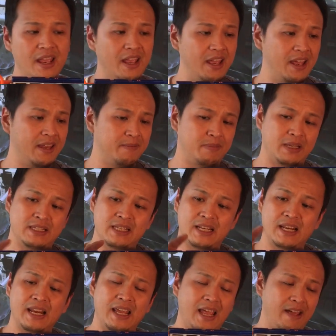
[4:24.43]
and
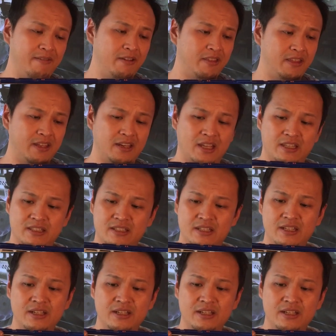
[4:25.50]
basically everything that's